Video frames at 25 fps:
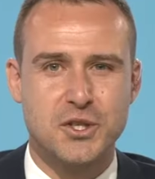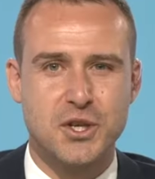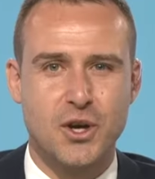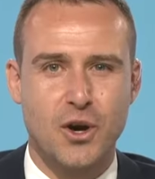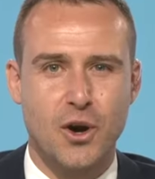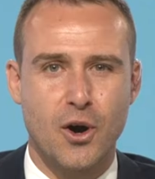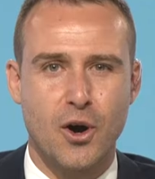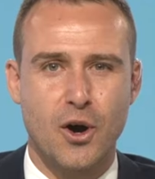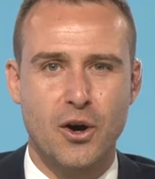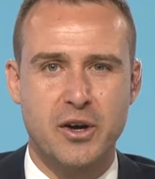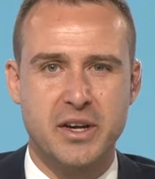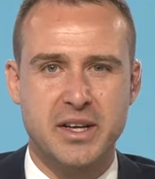
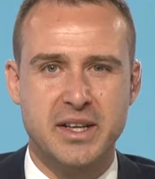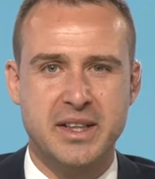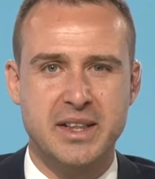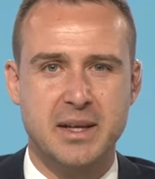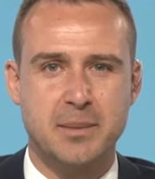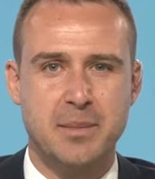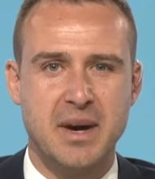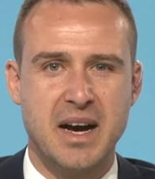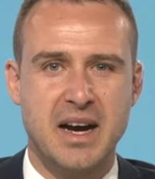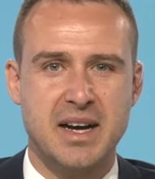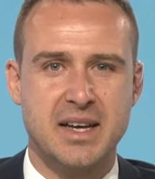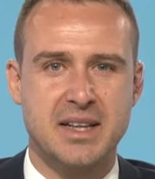hot in the
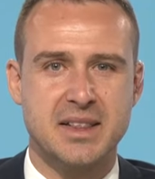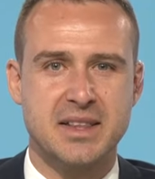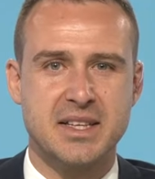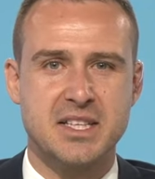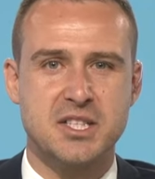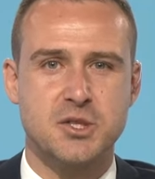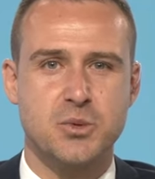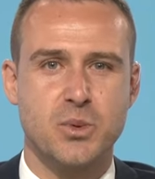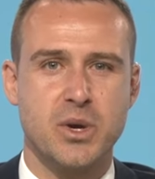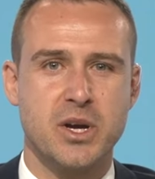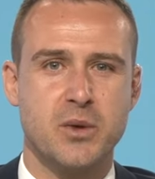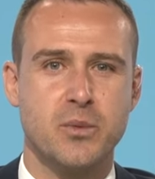market
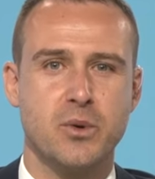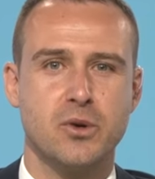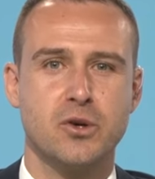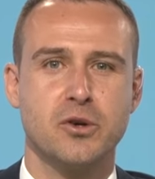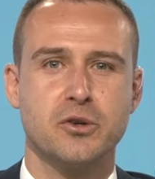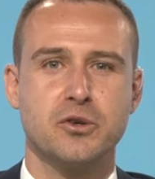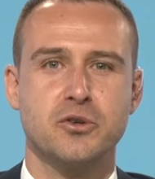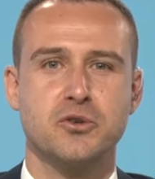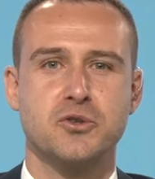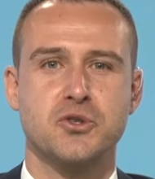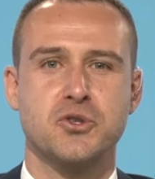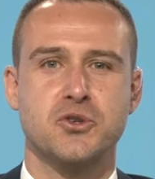this week? Well,
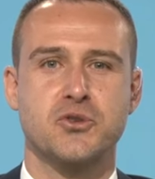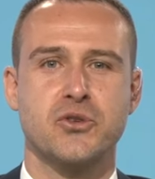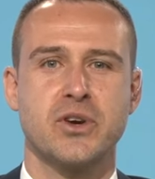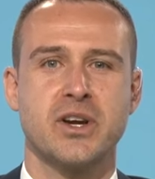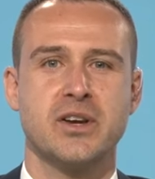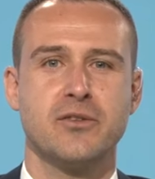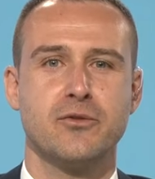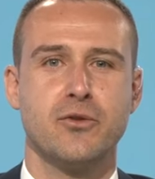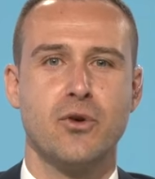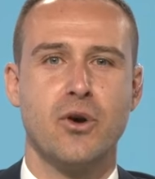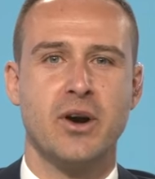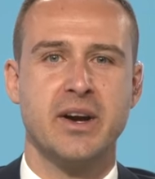on your
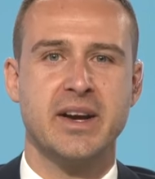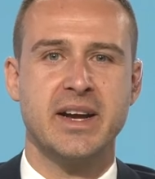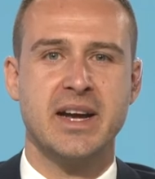screen right